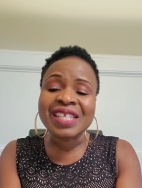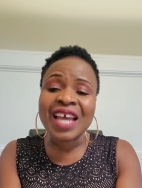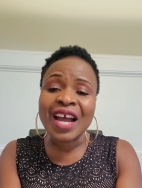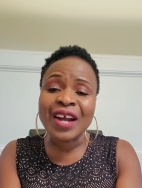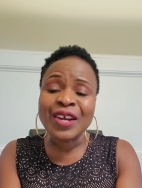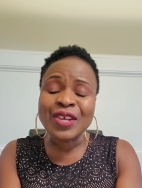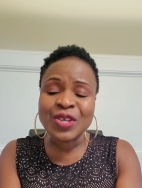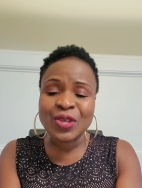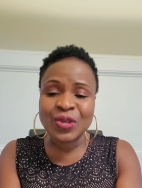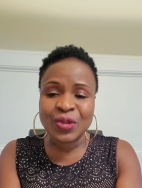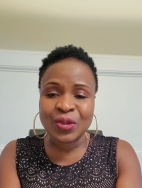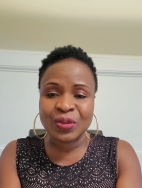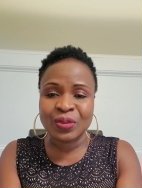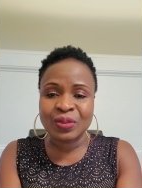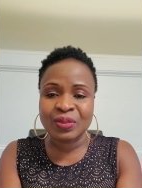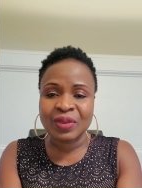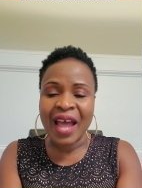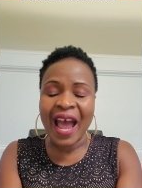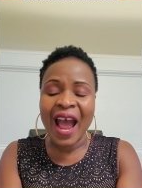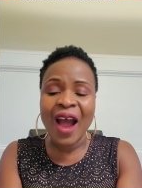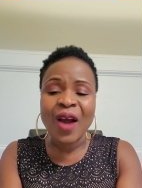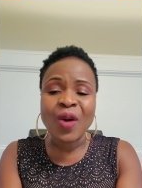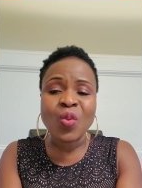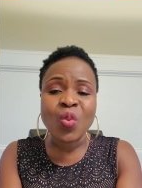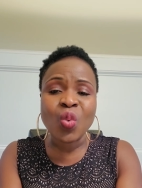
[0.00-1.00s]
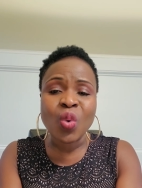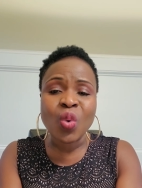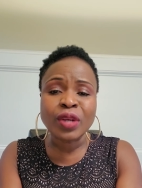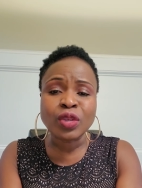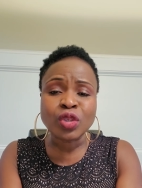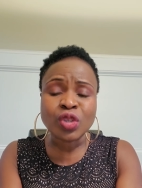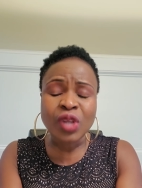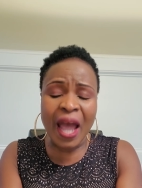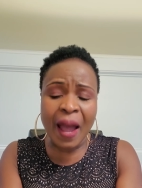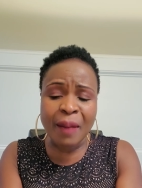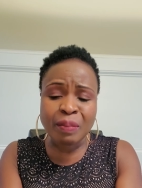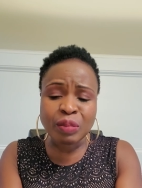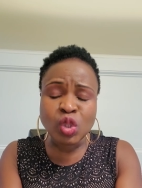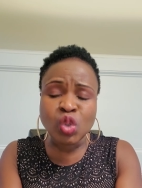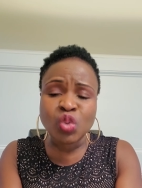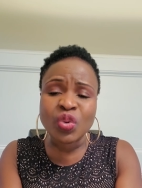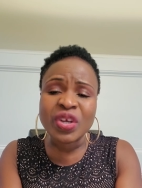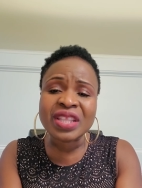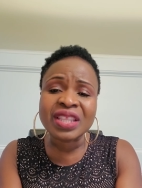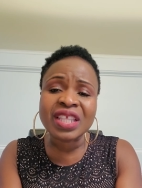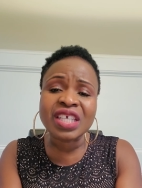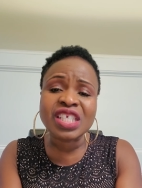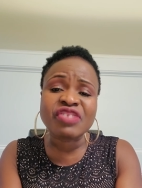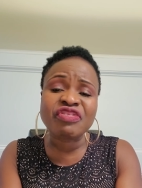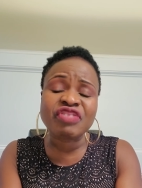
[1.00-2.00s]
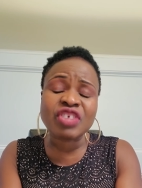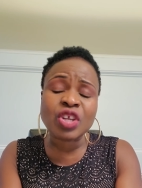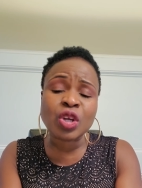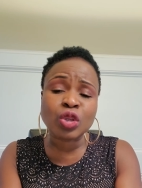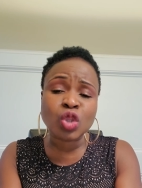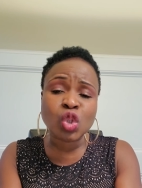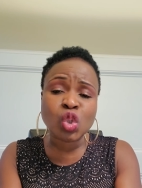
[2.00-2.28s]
tell you, I want I'm doing this video